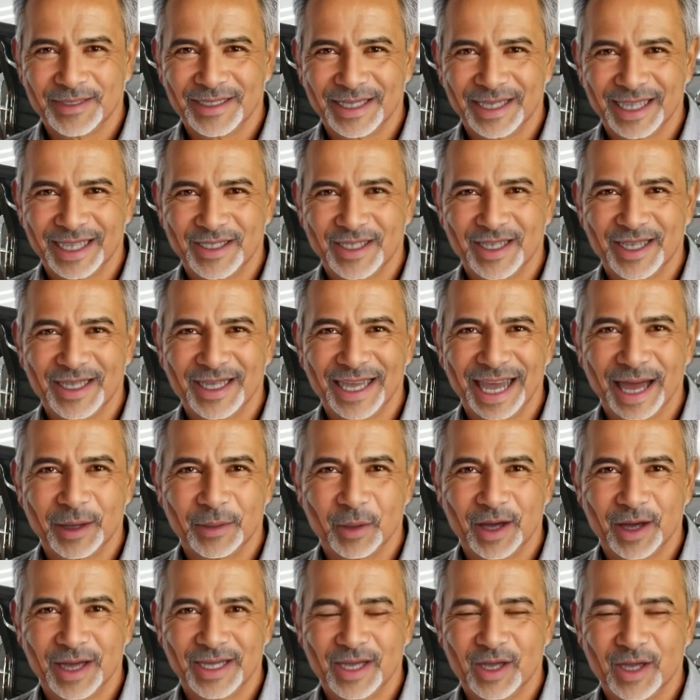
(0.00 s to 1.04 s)
Let's
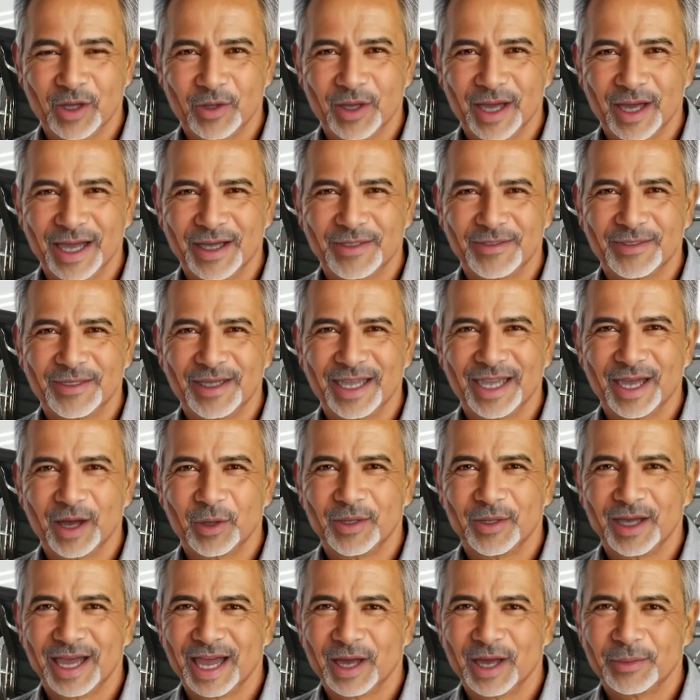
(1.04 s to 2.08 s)
collaborate to create a video
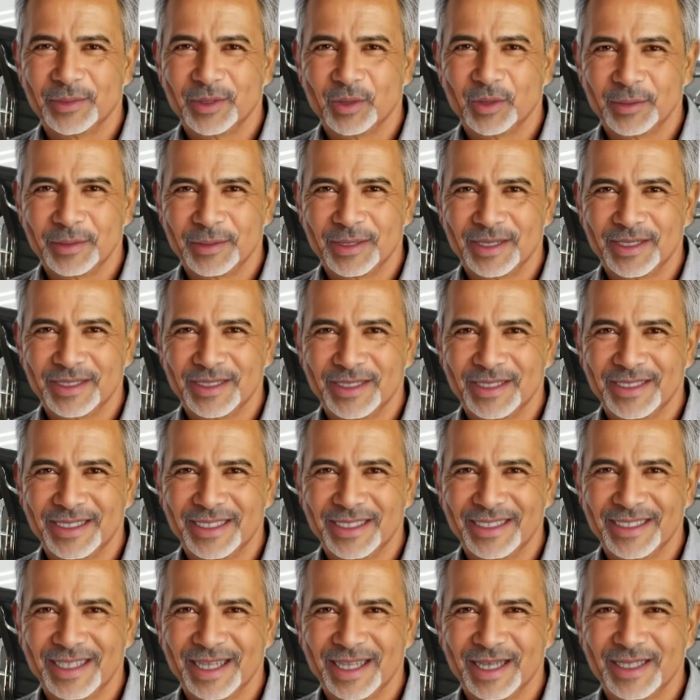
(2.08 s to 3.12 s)
that helps your business
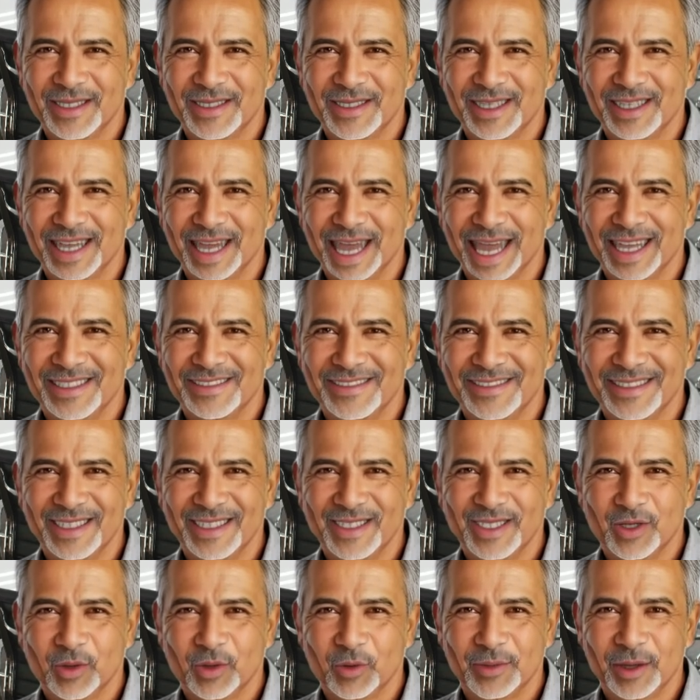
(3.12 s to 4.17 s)
succeed and
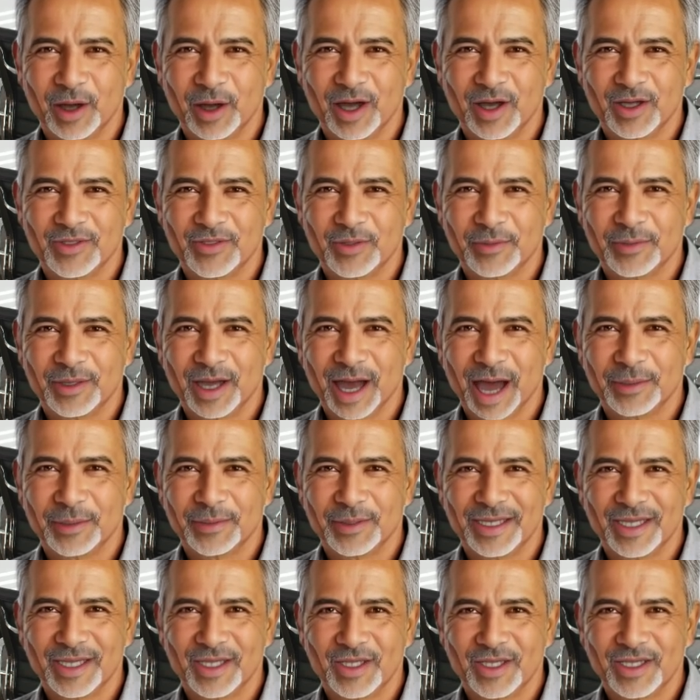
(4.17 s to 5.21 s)
sets you apart from the
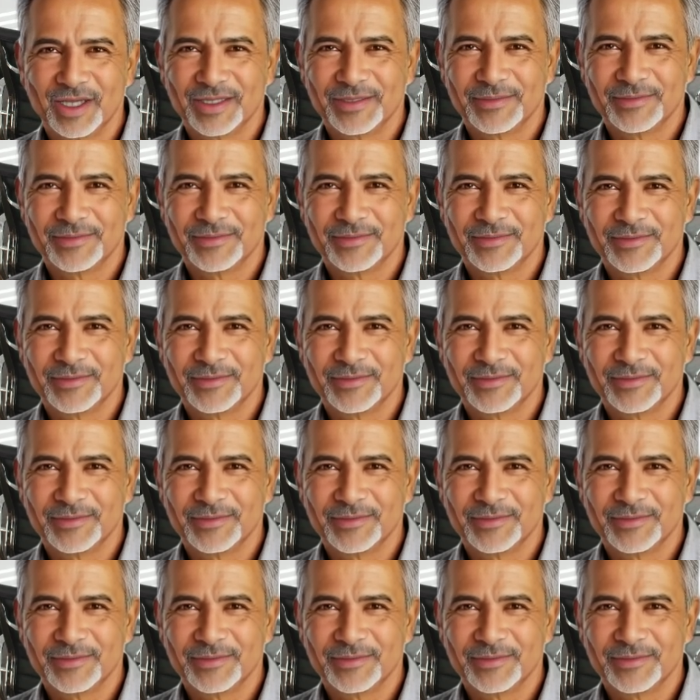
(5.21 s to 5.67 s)
competition.